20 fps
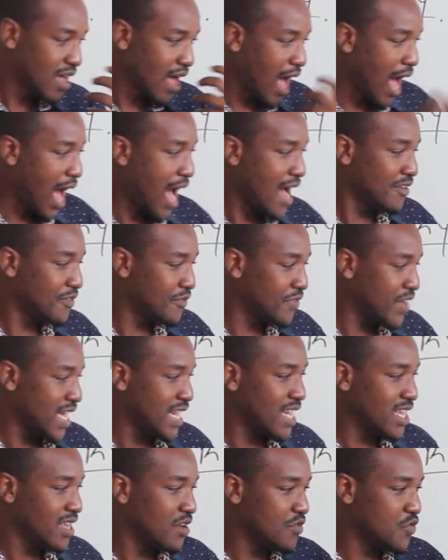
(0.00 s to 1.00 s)
are
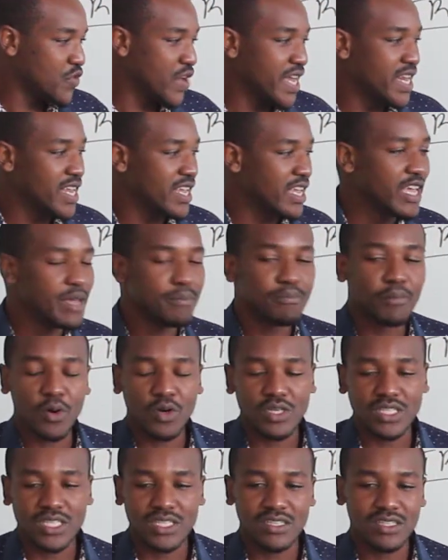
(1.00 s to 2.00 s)
very, very
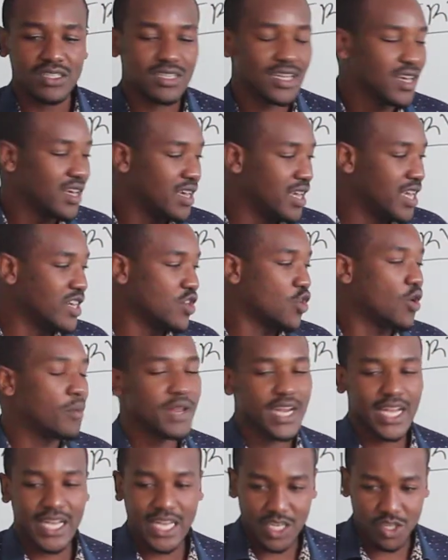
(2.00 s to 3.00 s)
important in
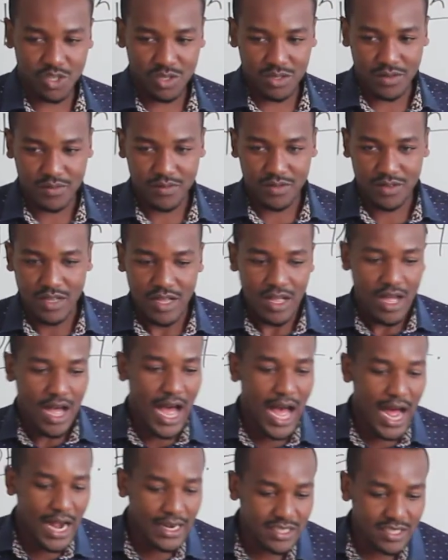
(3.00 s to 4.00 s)
communication.
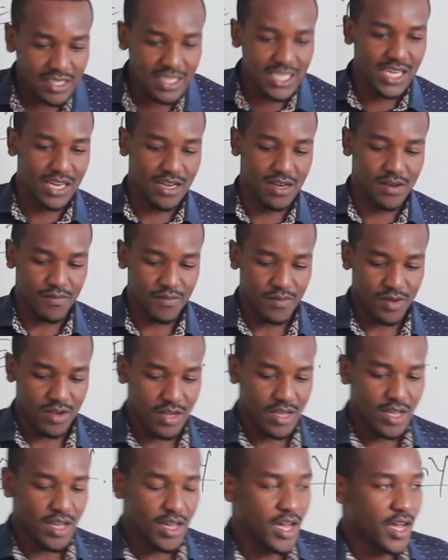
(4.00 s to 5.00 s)
And still,
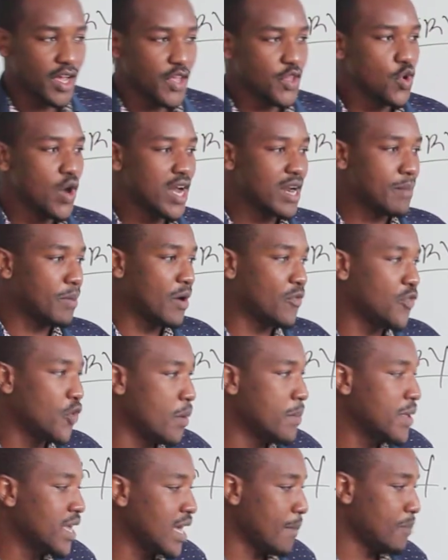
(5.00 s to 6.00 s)
you are
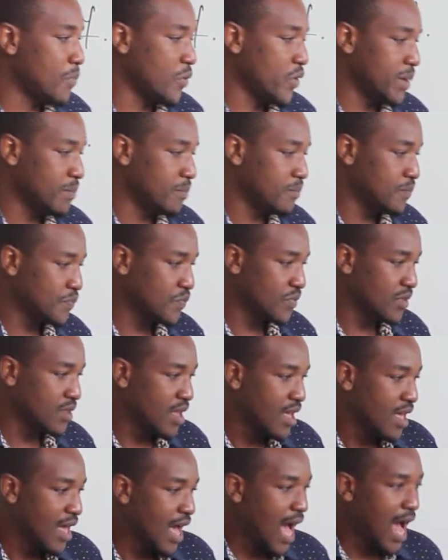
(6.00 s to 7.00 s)
performing a poem.
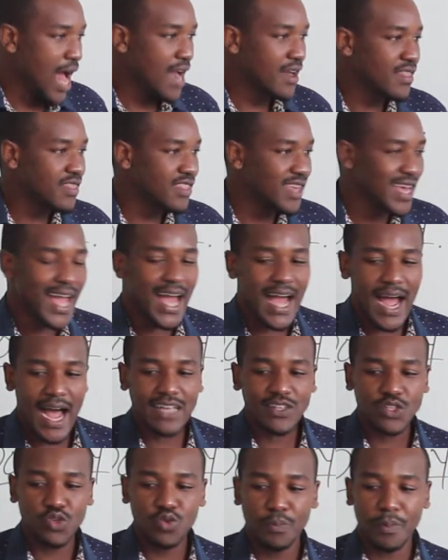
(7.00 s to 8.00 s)
And there,
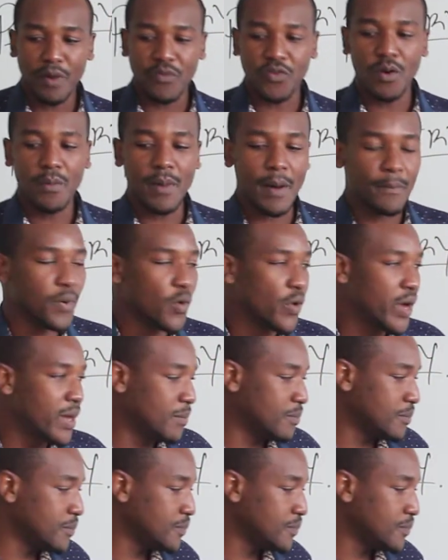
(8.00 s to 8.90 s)
as you perform a poem,